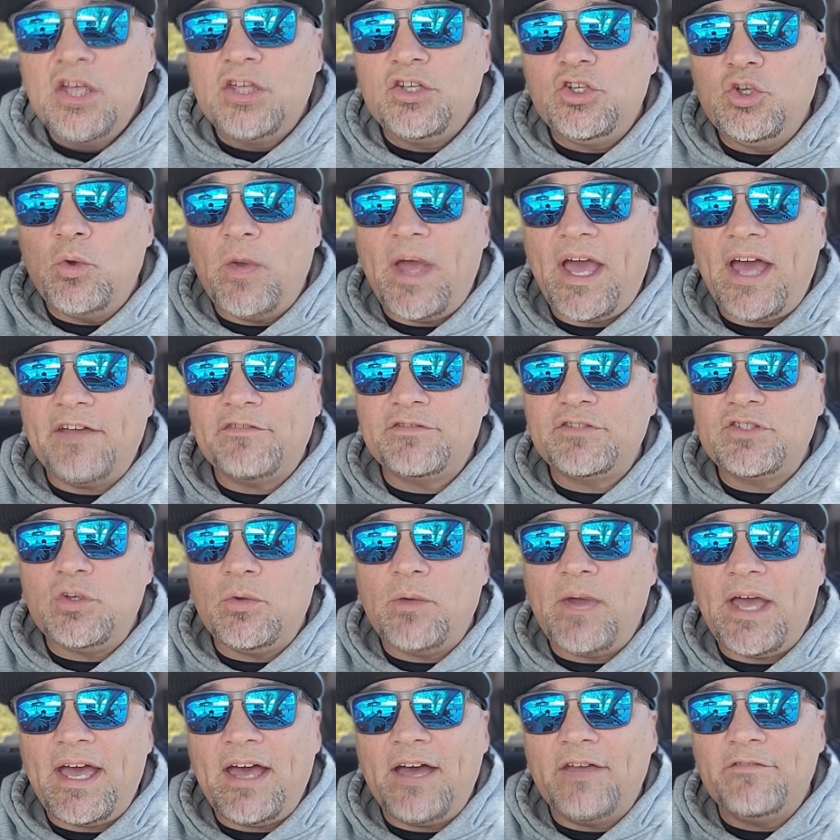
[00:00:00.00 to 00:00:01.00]
You have
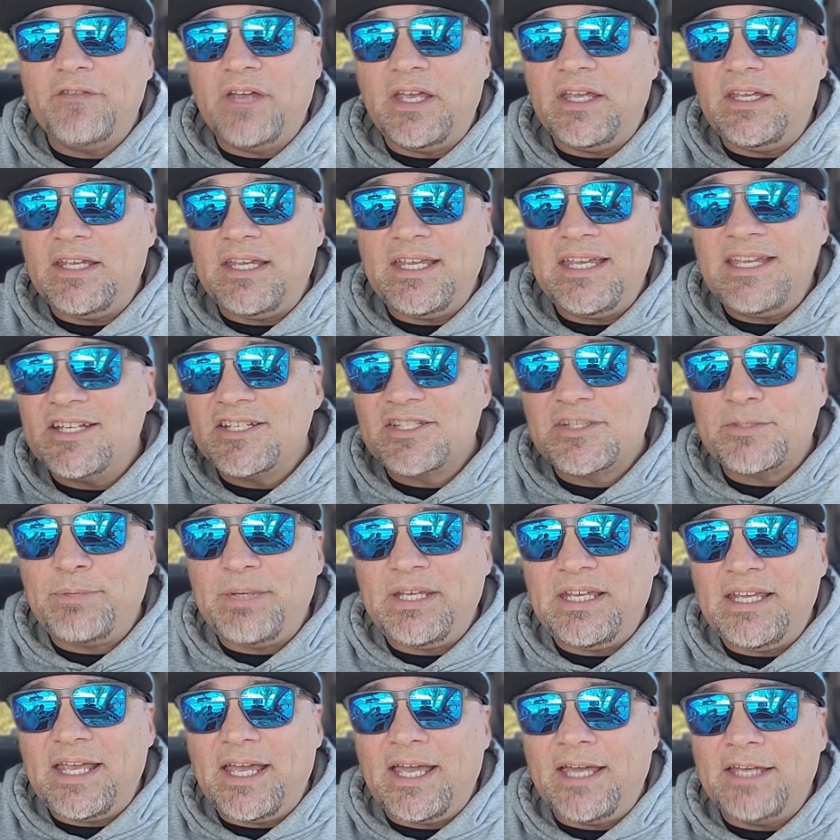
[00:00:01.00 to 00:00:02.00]
to have a
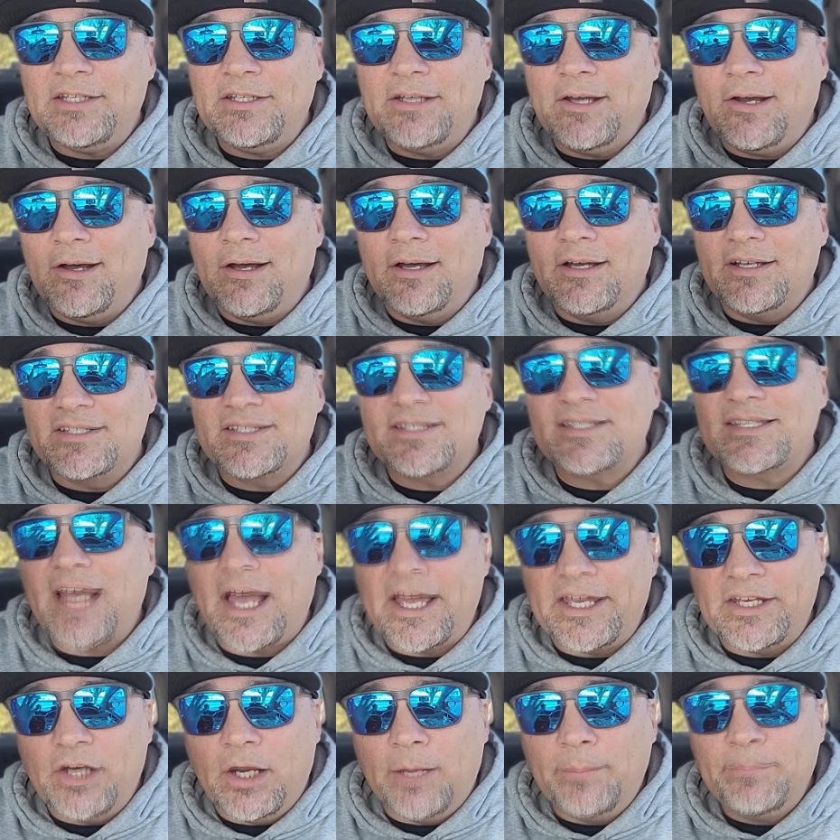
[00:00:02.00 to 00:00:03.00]
ESPN
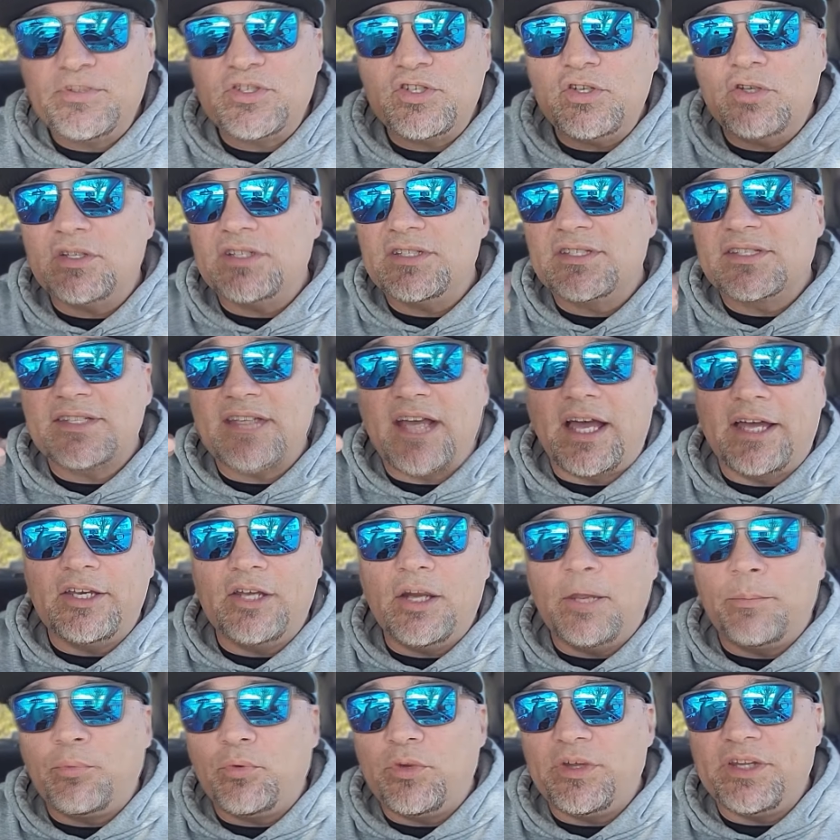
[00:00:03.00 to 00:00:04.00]
sign up, so you can
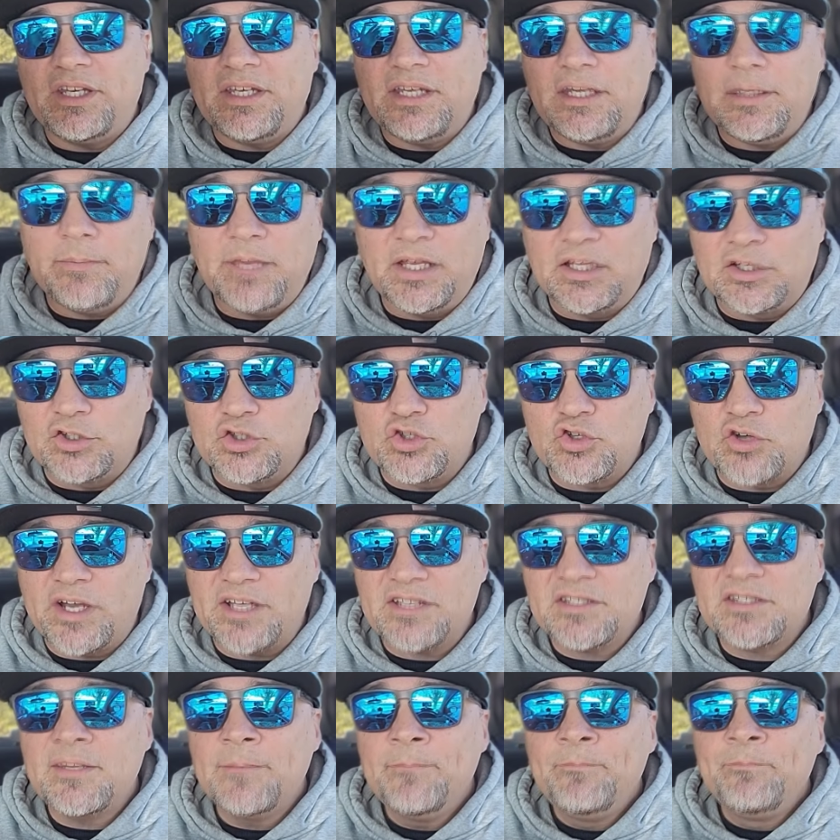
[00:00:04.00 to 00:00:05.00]
sign up with an email
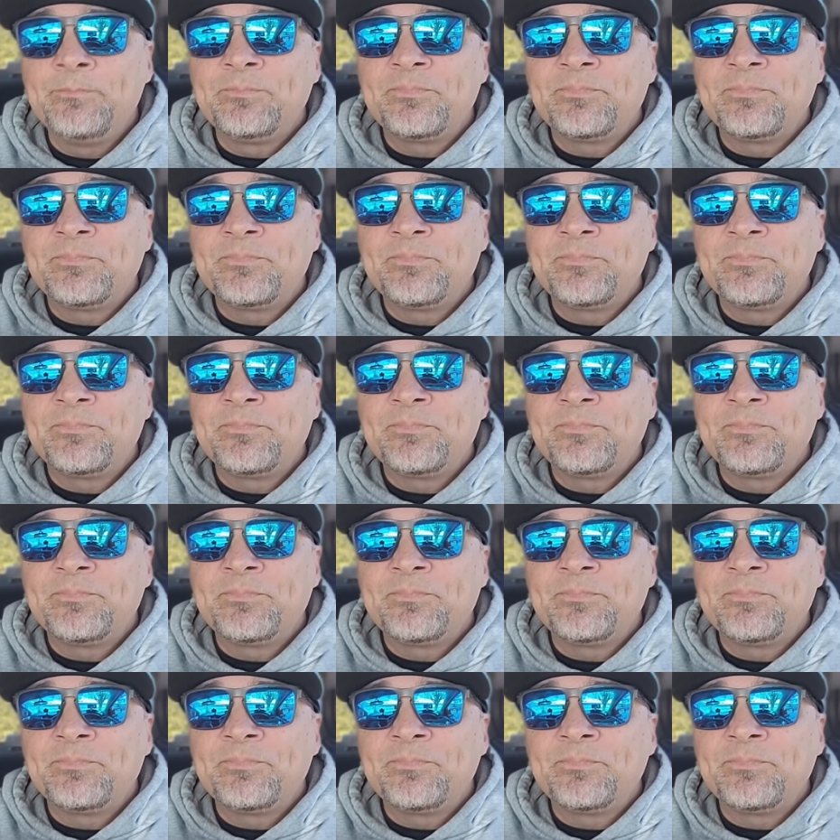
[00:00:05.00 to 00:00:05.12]
address.